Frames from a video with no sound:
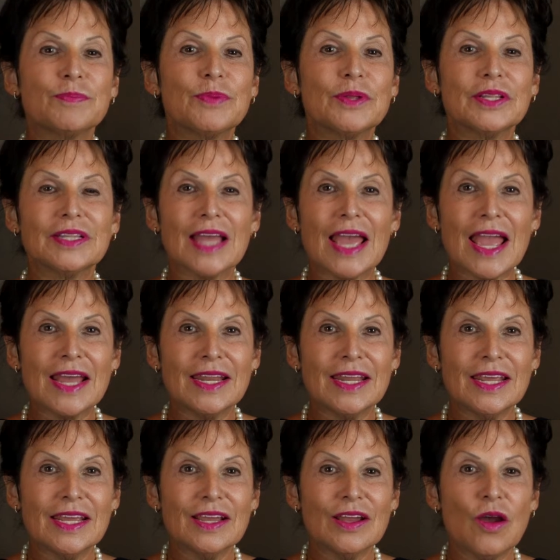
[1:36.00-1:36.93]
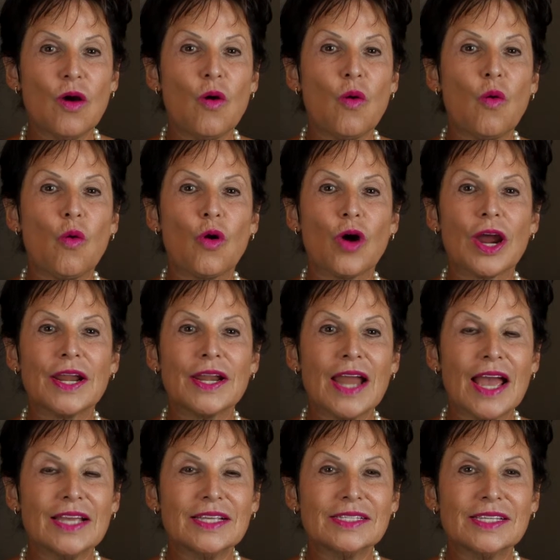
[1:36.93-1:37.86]
planning,
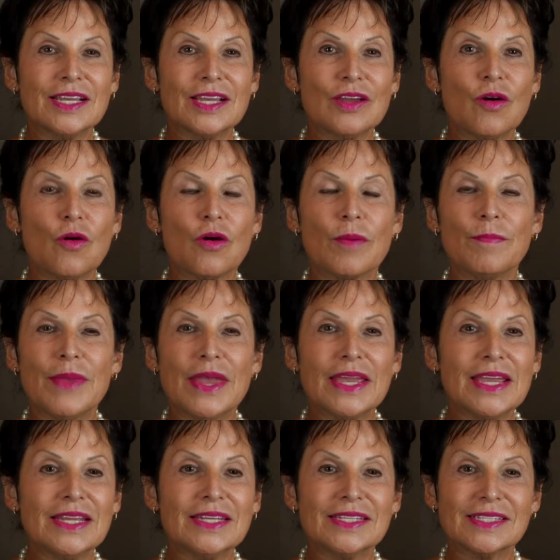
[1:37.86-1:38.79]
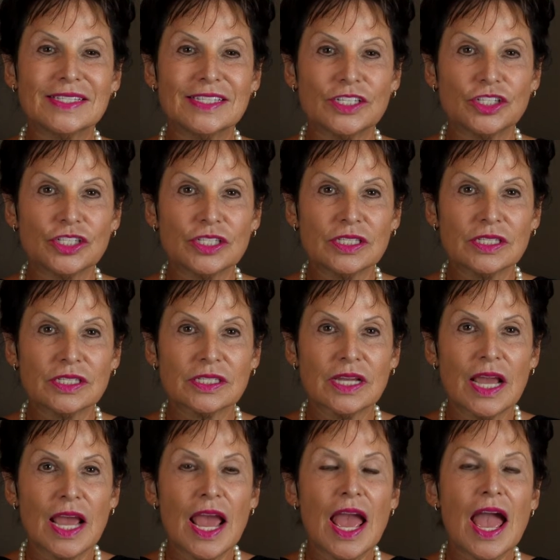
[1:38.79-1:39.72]
organizing, or making decisions.
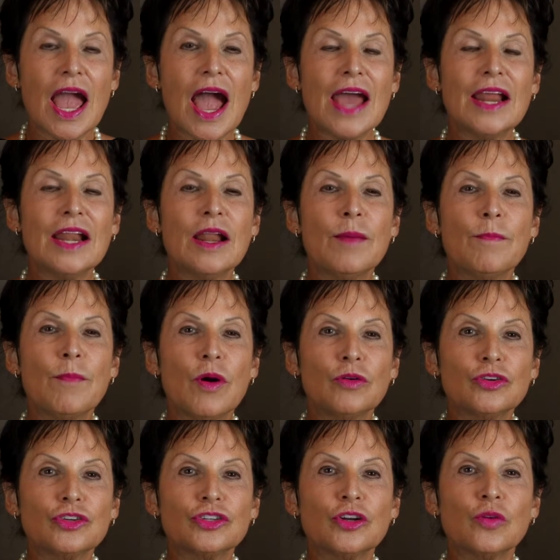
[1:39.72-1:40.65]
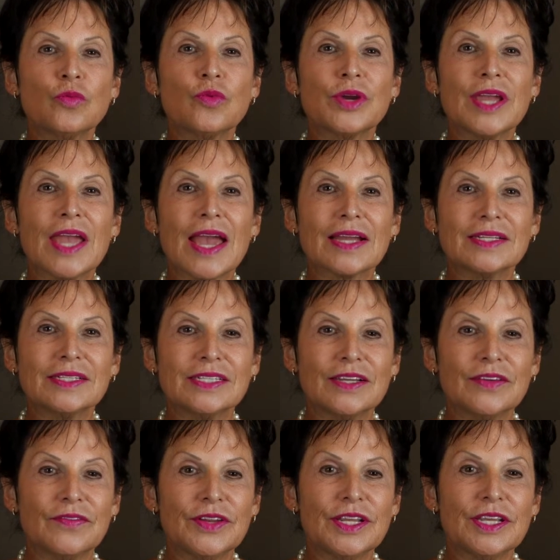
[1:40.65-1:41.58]
And emotional
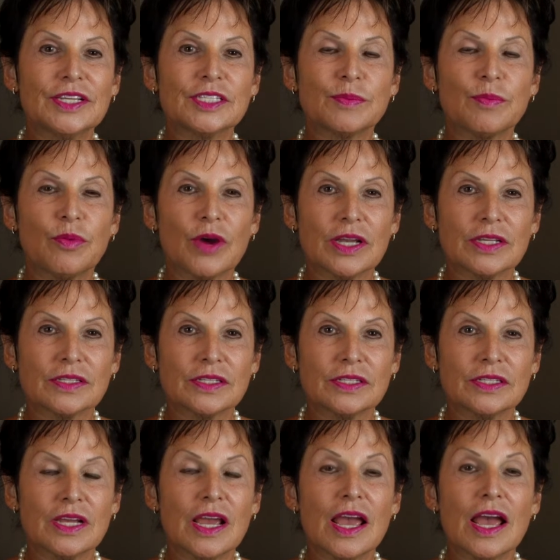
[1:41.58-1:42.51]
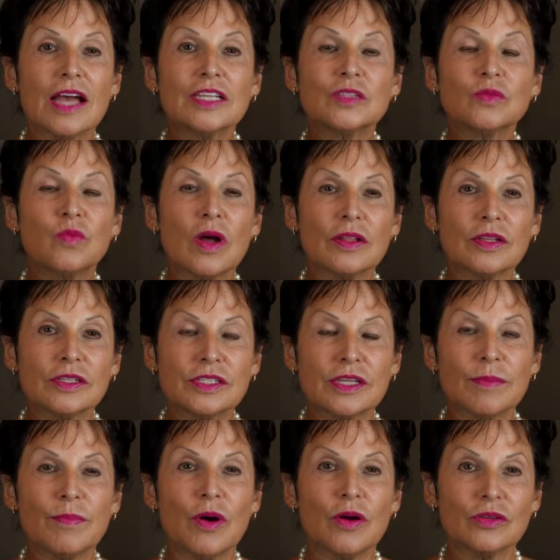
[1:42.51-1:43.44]
reactivity is present, as well as
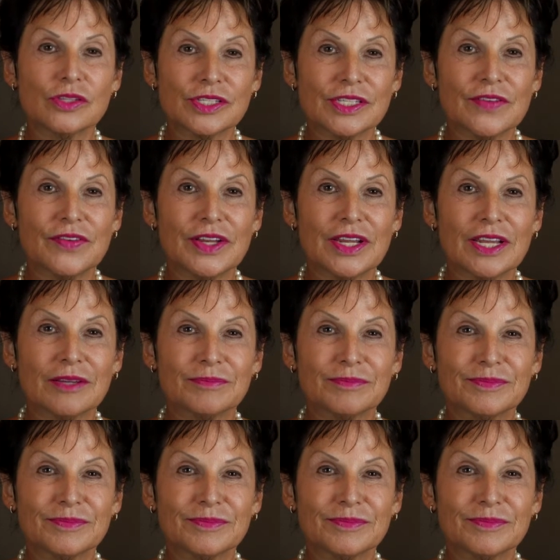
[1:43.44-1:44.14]
impulsivity.